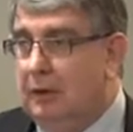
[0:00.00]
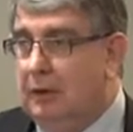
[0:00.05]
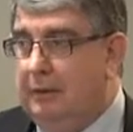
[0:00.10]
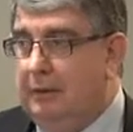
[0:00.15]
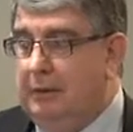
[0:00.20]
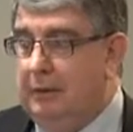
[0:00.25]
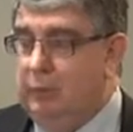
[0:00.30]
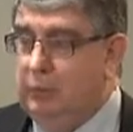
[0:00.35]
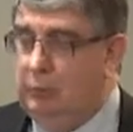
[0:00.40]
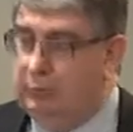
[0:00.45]

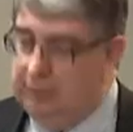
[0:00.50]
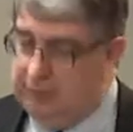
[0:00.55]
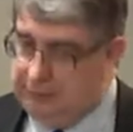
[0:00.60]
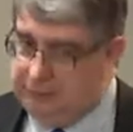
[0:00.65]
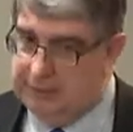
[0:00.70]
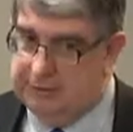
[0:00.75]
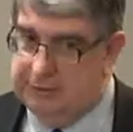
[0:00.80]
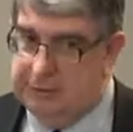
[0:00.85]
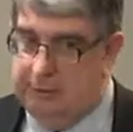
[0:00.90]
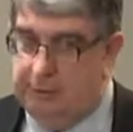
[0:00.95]
There will be,
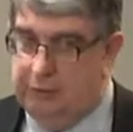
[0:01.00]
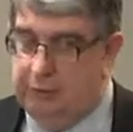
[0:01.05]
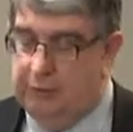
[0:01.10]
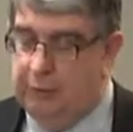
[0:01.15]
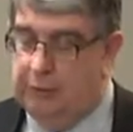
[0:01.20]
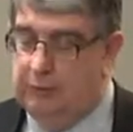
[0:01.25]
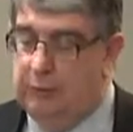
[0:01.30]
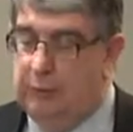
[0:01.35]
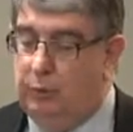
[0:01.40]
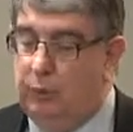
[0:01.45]
as I said
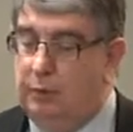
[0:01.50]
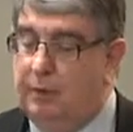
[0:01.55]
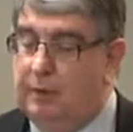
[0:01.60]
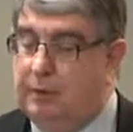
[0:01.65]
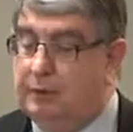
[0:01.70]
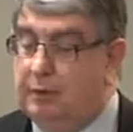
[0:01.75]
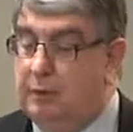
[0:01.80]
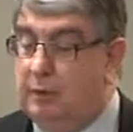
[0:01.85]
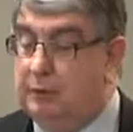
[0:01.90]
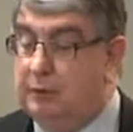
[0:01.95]
before, there will
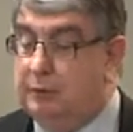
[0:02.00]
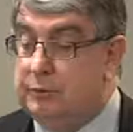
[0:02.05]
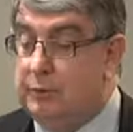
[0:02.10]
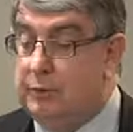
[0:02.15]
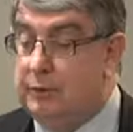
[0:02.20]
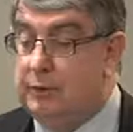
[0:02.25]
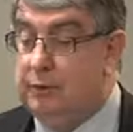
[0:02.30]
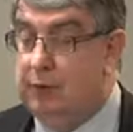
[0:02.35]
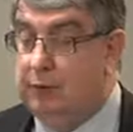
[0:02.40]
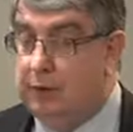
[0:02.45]
be times
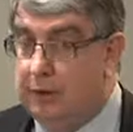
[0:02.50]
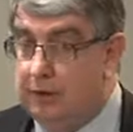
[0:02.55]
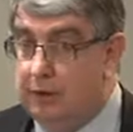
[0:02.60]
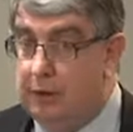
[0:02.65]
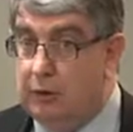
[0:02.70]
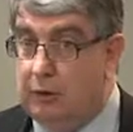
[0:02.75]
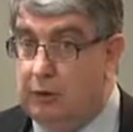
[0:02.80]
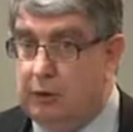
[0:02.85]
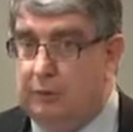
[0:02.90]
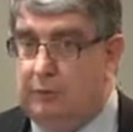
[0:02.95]
when you might
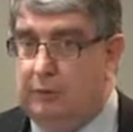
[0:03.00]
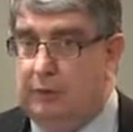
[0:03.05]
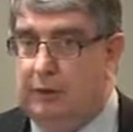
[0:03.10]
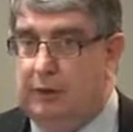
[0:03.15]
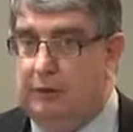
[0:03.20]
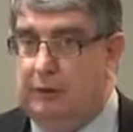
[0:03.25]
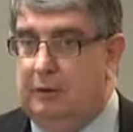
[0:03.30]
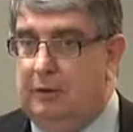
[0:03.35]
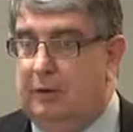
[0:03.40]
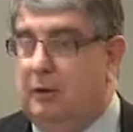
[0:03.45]
not,
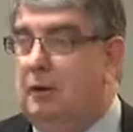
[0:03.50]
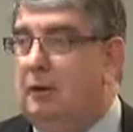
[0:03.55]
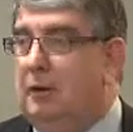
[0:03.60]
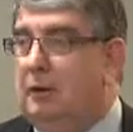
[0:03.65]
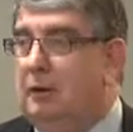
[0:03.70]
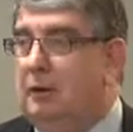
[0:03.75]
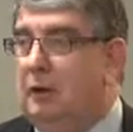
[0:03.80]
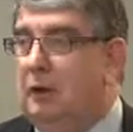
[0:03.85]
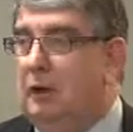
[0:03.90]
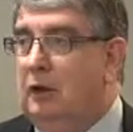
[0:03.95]
but
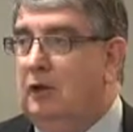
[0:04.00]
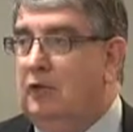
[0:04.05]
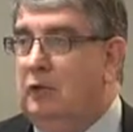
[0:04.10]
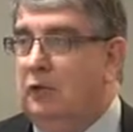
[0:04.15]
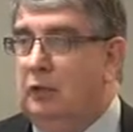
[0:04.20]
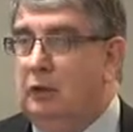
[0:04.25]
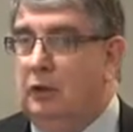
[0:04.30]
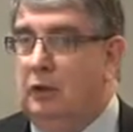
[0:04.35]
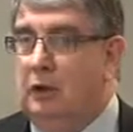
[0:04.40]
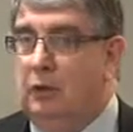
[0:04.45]

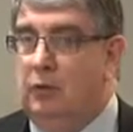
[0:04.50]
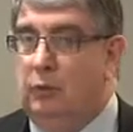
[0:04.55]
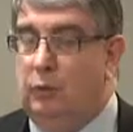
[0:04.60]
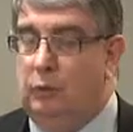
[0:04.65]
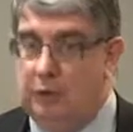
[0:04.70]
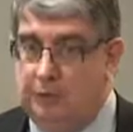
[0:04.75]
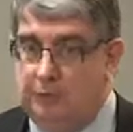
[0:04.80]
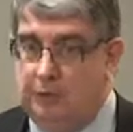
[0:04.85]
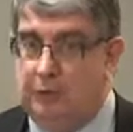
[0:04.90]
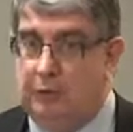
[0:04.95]

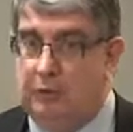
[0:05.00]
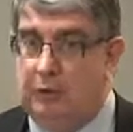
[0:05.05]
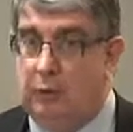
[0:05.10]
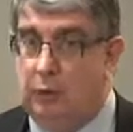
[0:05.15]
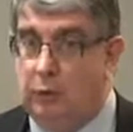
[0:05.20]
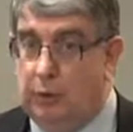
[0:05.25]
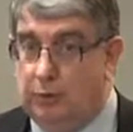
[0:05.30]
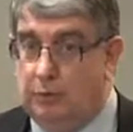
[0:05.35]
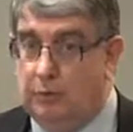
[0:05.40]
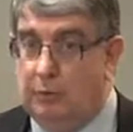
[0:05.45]
overwhelmingly you
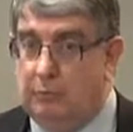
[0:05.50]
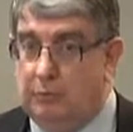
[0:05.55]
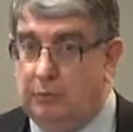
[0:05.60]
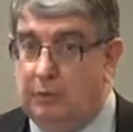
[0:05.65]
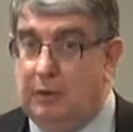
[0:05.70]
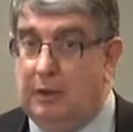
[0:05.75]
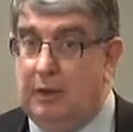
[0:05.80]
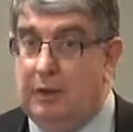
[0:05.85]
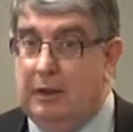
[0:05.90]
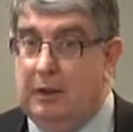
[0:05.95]
will.
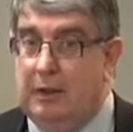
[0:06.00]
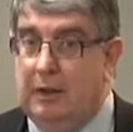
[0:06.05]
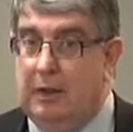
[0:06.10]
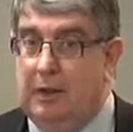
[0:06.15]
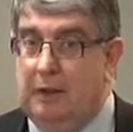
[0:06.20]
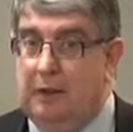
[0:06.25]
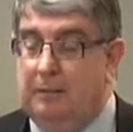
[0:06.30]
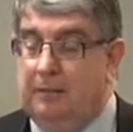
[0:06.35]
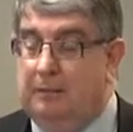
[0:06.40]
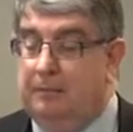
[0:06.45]

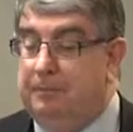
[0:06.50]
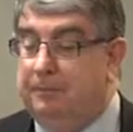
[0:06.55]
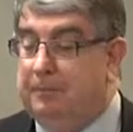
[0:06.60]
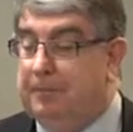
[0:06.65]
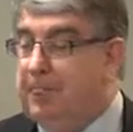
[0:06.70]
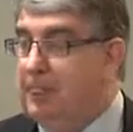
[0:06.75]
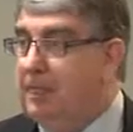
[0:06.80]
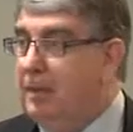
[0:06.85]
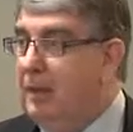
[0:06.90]
You